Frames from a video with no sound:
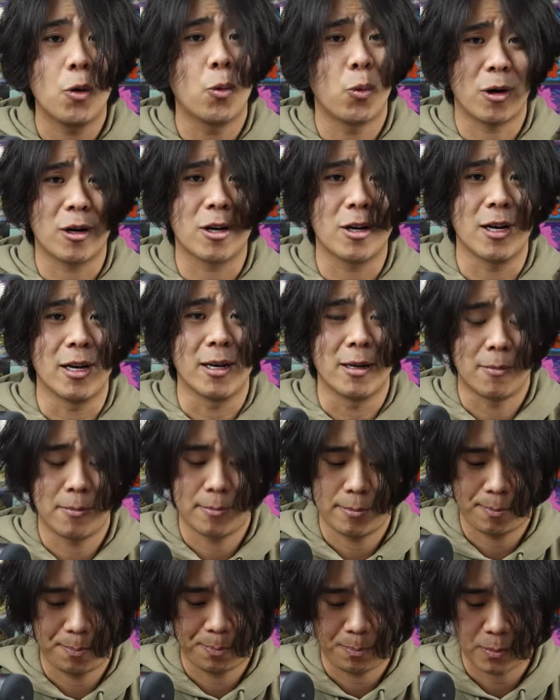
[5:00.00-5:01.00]
We're good.
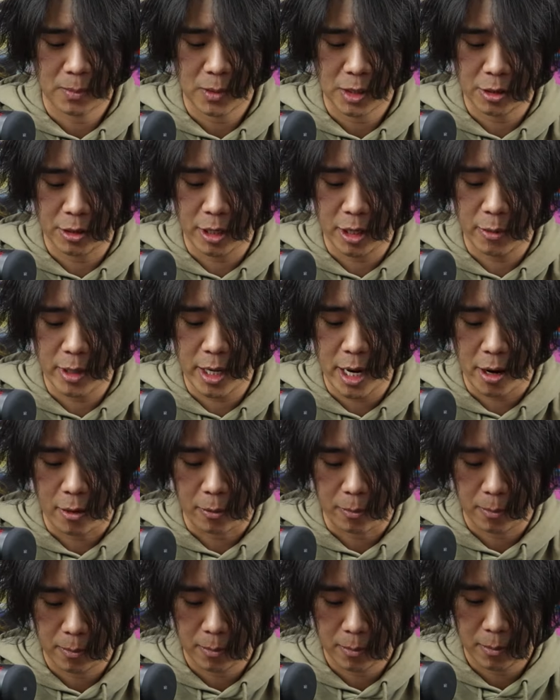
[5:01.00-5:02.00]
So here we go.